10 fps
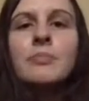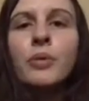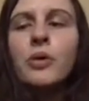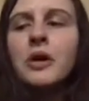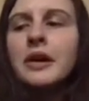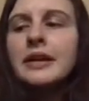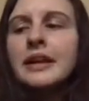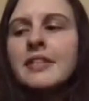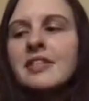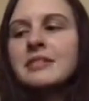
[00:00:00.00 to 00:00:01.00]
bored
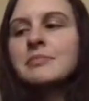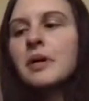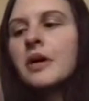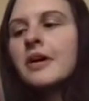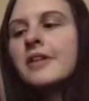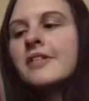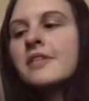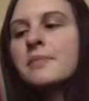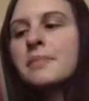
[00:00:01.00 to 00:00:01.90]
in some parts,